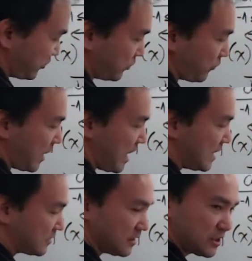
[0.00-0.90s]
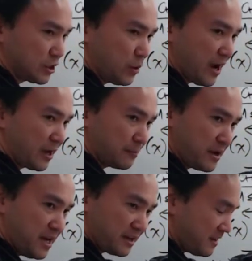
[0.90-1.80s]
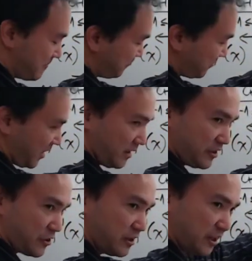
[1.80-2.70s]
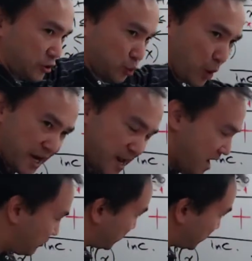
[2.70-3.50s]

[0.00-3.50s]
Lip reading: rises to a peak and then turning its way down, so